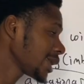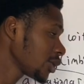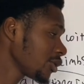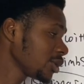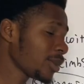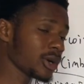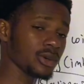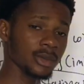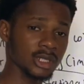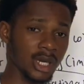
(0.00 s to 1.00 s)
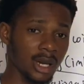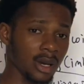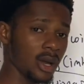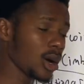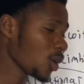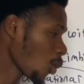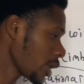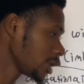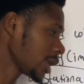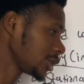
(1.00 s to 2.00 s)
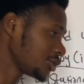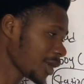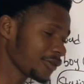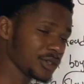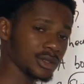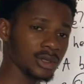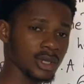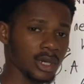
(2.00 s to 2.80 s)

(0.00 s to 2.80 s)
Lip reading: analog barometer when they are driving